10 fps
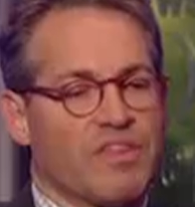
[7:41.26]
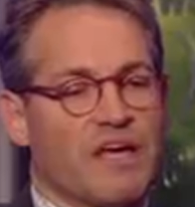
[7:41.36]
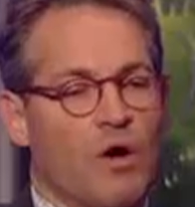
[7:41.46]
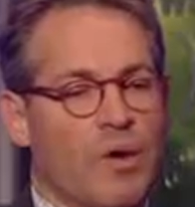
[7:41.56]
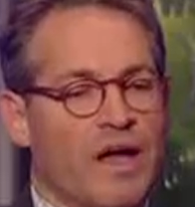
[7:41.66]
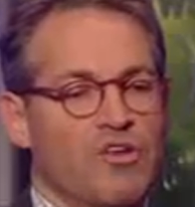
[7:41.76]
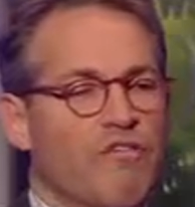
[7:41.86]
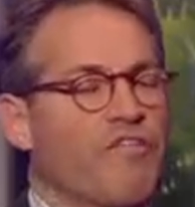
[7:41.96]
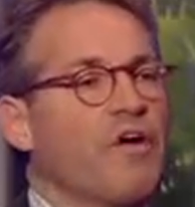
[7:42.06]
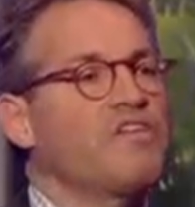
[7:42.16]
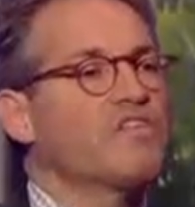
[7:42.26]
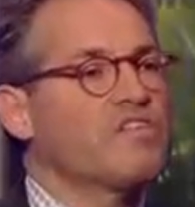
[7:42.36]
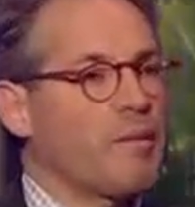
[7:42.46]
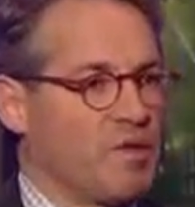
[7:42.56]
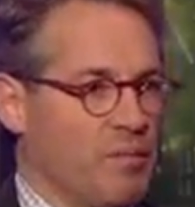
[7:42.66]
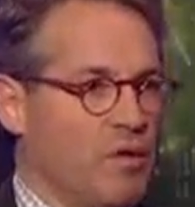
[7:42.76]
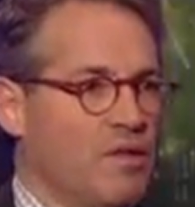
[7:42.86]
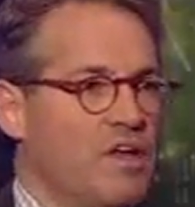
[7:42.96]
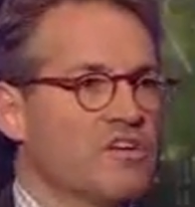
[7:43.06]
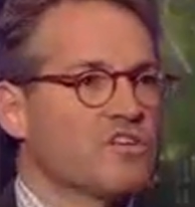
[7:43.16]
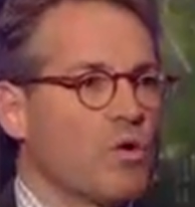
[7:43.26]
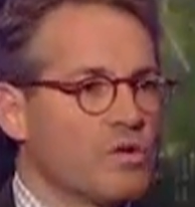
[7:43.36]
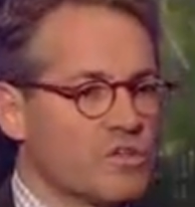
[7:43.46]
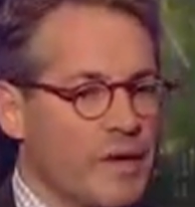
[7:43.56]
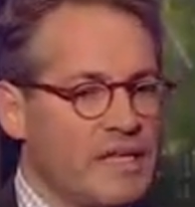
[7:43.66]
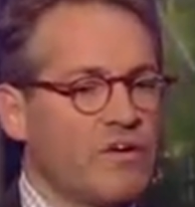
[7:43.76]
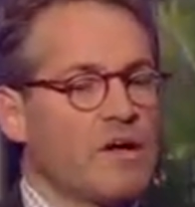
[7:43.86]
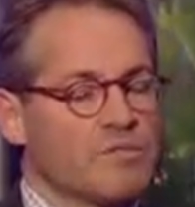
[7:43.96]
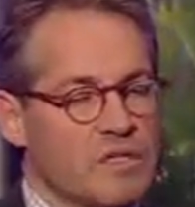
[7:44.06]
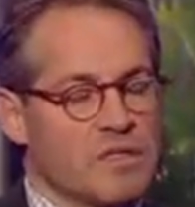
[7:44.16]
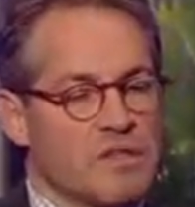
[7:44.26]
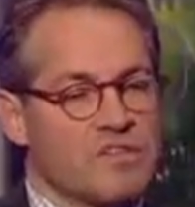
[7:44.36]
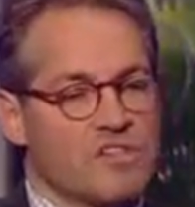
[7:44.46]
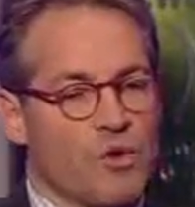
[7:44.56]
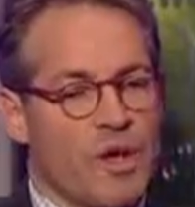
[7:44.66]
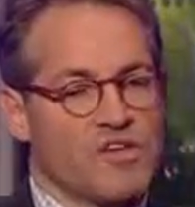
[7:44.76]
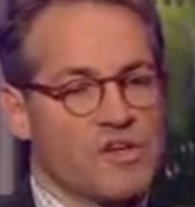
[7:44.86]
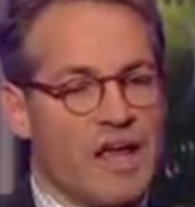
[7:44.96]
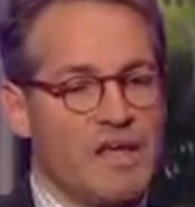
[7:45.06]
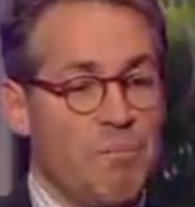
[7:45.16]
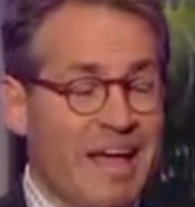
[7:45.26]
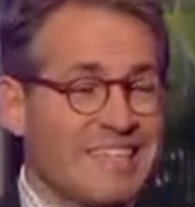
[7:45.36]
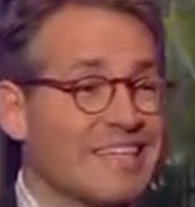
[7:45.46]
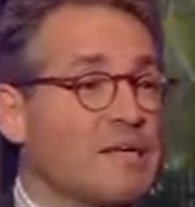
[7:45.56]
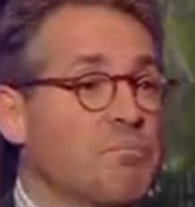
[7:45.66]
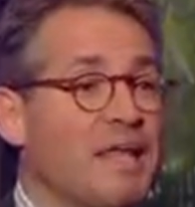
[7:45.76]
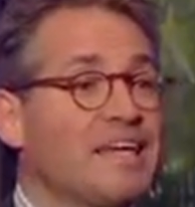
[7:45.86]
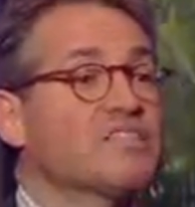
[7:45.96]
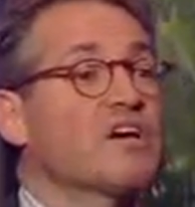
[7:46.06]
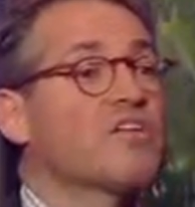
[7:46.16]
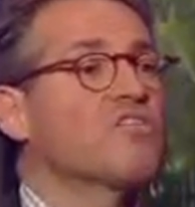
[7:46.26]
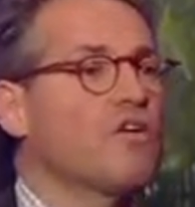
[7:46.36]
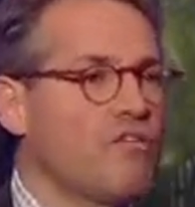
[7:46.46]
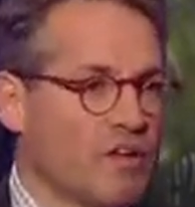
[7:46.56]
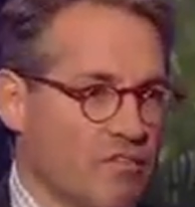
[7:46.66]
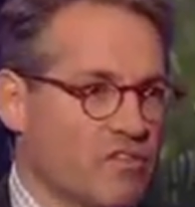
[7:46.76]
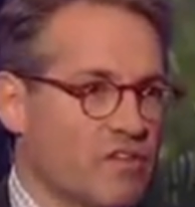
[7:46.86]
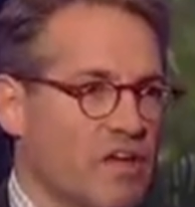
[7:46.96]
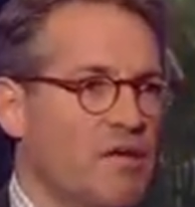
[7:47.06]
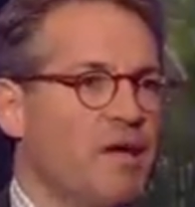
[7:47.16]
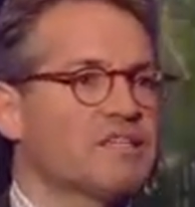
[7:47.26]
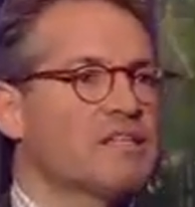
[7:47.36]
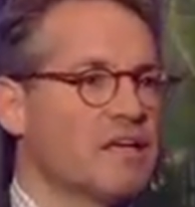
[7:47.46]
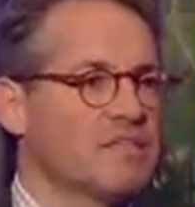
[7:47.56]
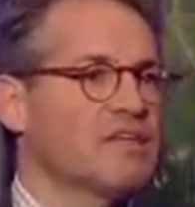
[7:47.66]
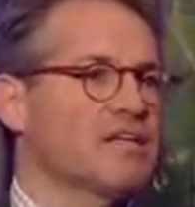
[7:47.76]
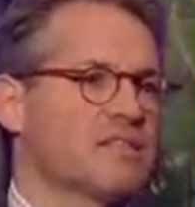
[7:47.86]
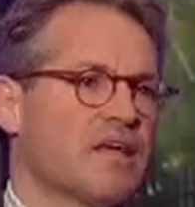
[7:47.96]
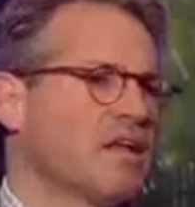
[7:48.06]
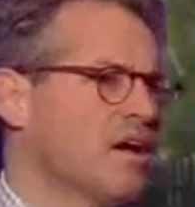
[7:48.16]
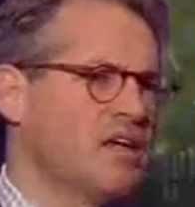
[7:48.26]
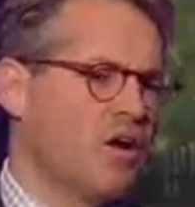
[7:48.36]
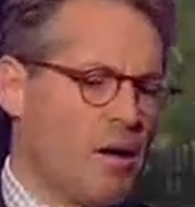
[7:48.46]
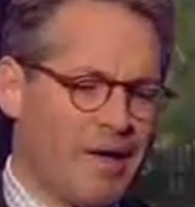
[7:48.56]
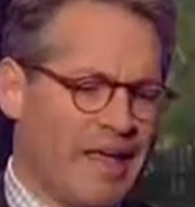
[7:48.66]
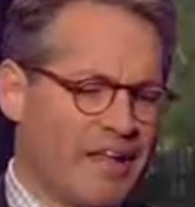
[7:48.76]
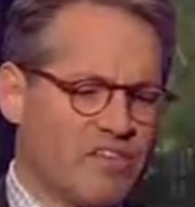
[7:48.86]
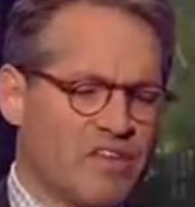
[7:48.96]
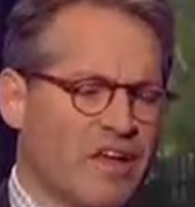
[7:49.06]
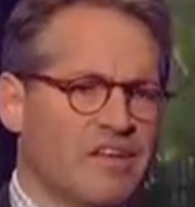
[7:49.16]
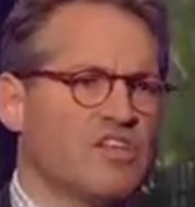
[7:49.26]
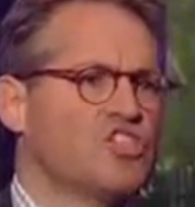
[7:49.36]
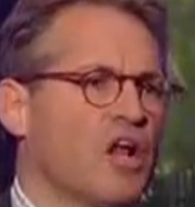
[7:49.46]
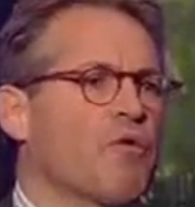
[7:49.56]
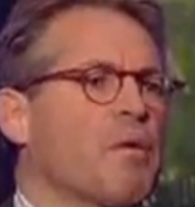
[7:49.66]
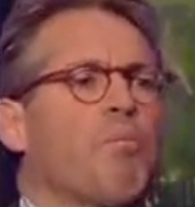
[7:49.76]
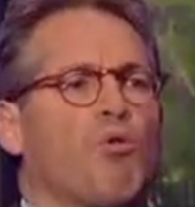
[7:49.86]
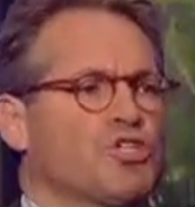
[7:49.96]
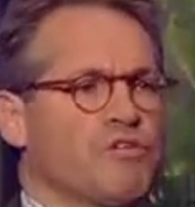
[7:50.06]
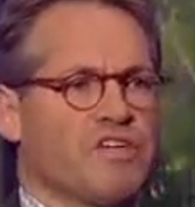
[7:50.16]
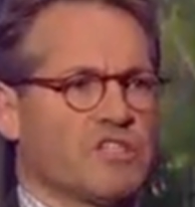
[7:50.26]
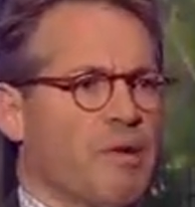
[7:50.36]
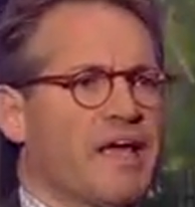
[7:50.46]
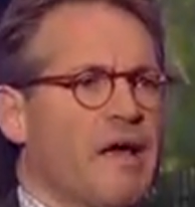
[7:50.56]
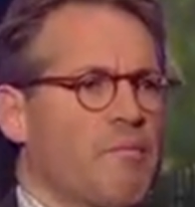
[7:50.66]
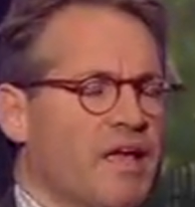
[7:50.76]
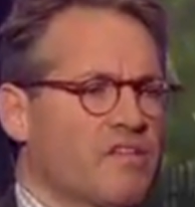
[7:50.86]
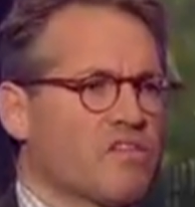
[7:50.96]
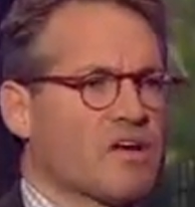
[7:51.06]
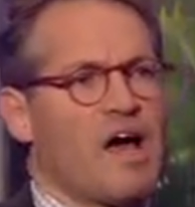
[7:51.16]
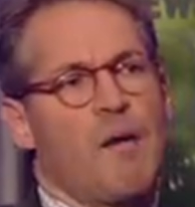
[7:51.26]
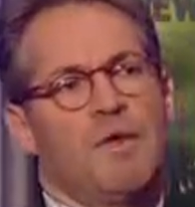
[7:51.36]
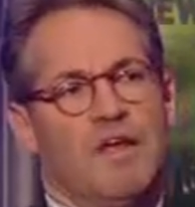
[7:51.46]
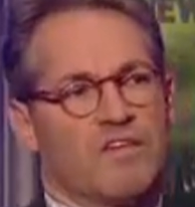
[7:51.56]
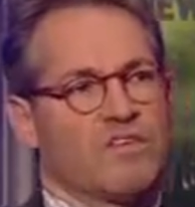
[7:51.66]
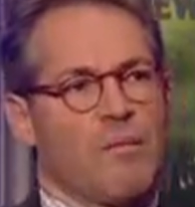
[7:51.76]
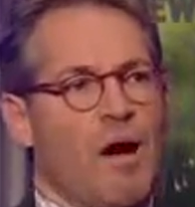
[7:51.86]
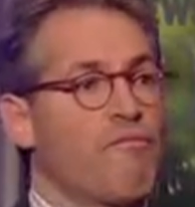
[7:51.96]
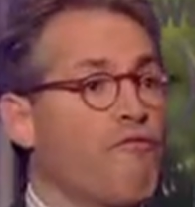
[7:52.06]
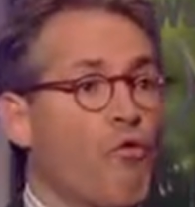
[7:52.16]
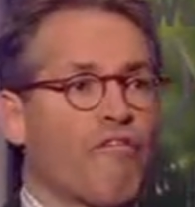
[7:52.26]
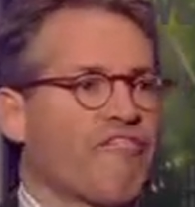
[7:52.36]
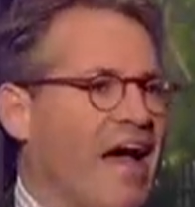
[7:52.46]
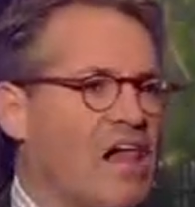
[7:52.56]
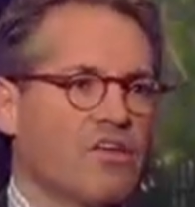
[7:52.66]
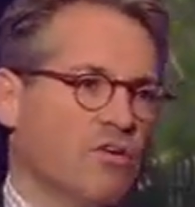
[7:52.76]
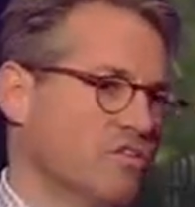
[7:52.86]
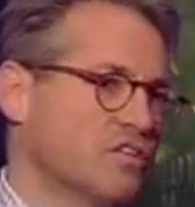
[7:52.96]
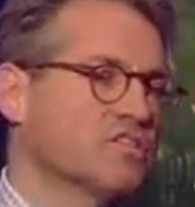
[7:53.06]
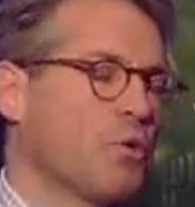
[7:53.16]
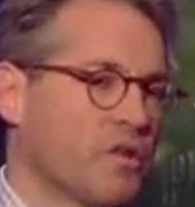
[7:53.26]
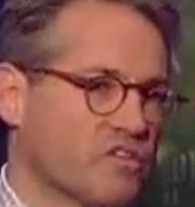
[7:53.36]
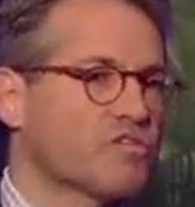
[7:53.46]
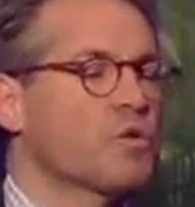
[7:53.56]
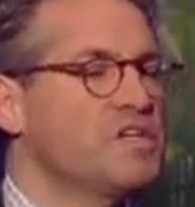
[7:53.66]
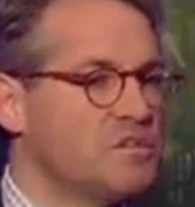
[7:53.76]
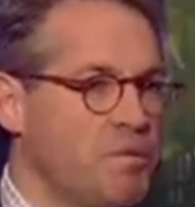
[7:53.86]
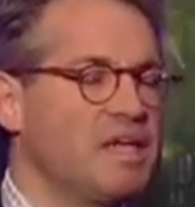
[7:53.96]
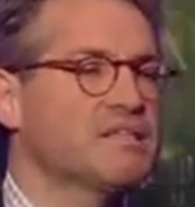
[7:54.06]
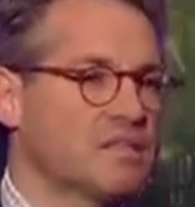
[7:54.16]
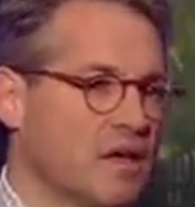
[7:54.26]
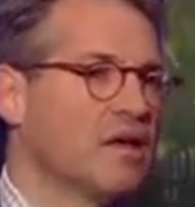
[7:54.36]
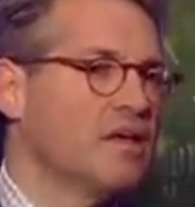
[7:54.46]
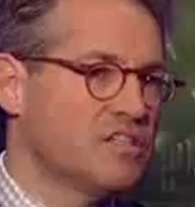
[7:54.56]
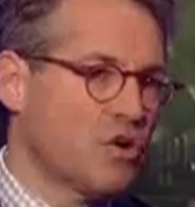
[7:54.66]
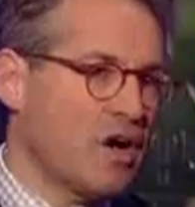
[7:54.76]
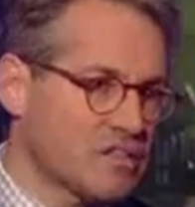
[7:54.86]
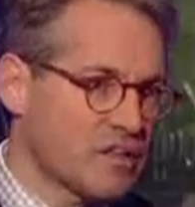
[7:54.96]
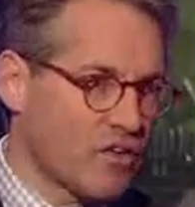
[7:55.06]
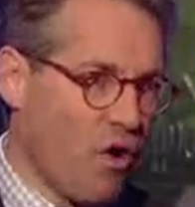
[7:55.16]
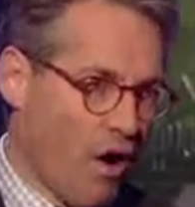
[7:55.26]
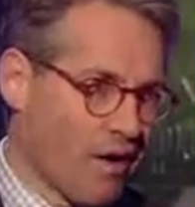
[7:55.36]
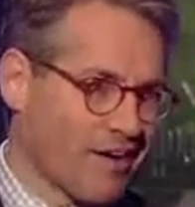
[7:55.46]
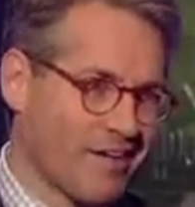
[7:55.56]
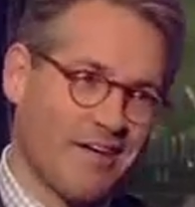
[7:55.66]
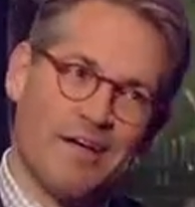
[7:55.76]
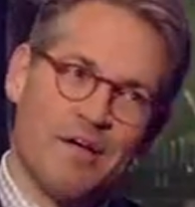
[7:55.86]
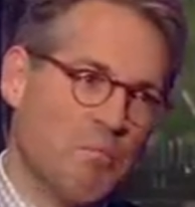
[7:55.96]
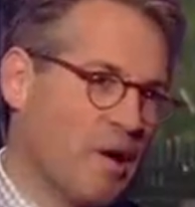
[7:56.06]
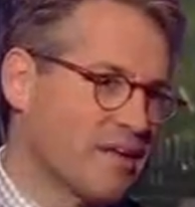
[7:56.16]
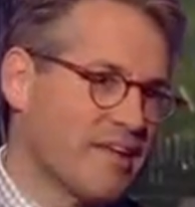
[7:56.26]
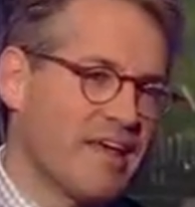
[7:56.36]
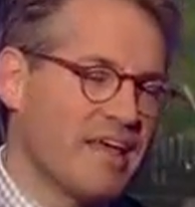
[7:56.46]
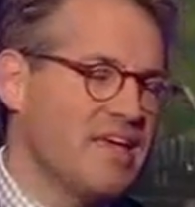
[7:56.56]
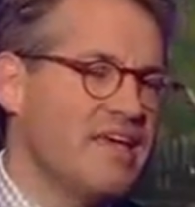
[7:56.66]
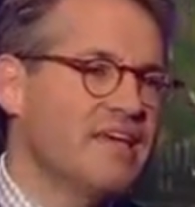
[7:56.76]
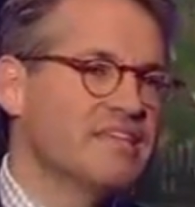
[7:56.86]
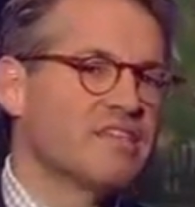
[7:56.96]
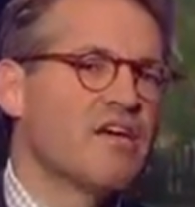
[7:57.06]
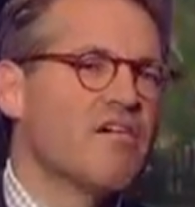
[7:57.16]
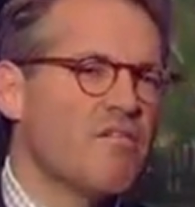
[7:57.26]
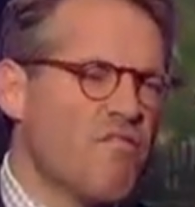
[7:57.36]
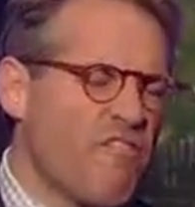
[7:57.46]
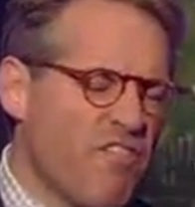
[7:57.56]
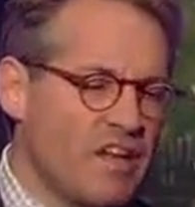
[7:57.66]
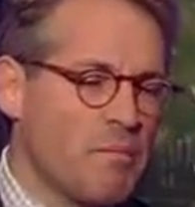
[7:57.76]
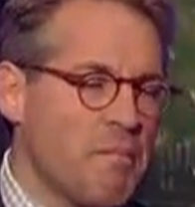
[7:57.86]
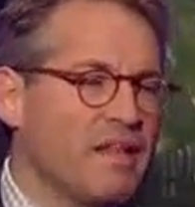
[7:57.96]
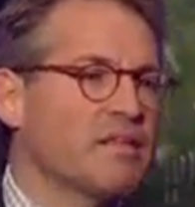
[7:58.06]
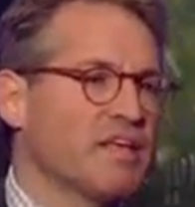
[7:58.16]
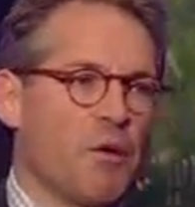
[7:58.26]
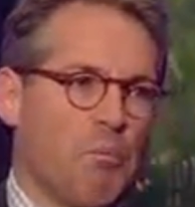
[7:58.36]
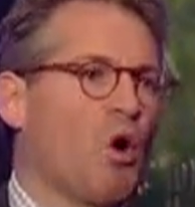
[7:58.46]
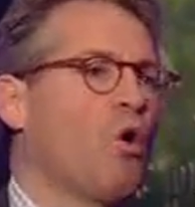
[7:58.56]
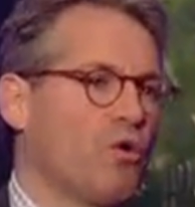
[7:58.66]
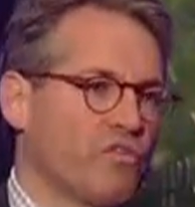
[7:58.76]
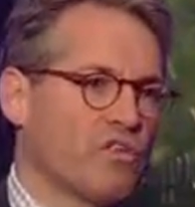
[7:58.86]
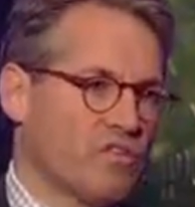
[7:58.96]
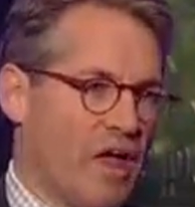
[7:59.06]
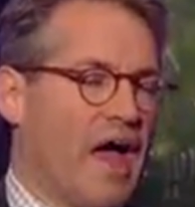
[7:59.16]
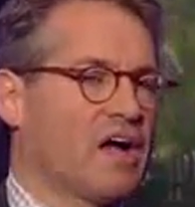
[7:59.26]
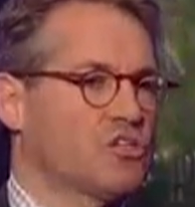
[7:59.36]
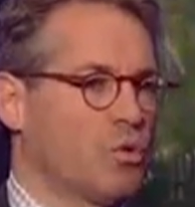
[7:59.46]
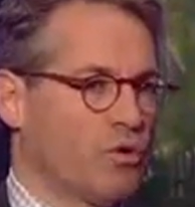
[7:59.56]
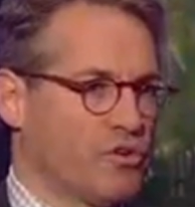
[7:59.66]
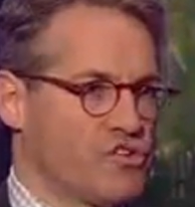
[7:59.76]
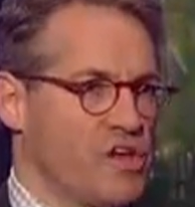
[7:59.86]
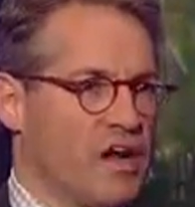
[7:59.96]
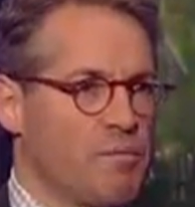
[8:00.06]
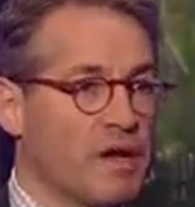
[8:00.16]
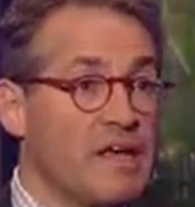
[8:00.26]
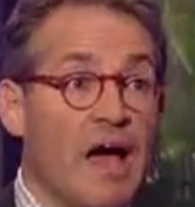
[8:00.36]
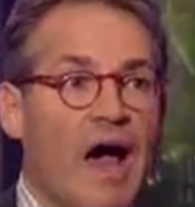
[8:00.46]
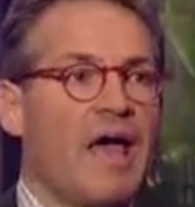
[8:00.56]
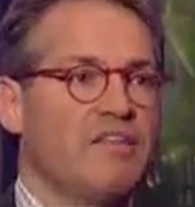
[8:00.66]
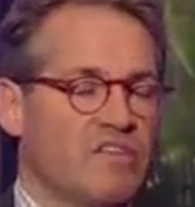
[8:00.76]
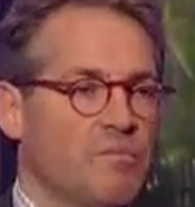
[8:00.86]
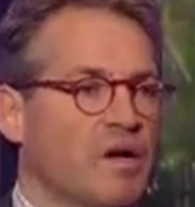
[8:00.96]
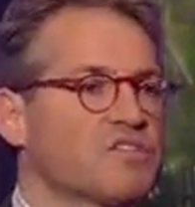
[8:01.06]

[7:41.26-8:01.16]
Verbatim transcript: of a thing going on, you're very susceptible. So, so Hitler comes into the situation and he basically plays the conservatives. He basically says that, you know, I'm against degenerate Bolshevism, I, am against the communists, I'm, I'm for values and so on and so So he speaks, he talks the talk, but he is fundamentally opposed to actual Christianity, but he hides it